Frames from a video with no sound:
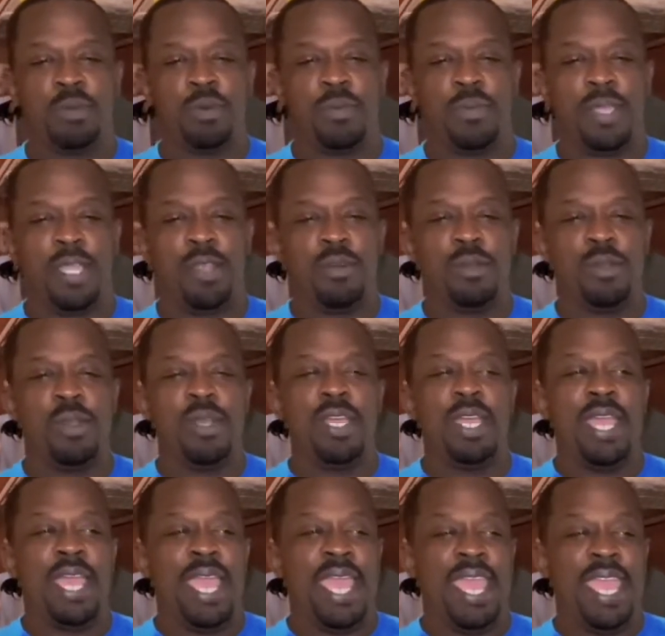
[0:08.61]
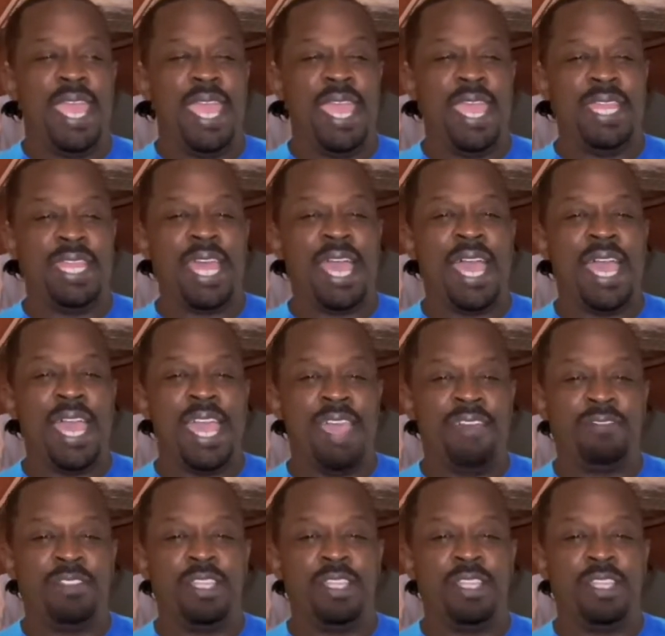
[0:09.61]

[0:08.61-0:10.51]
Apparel, and I have the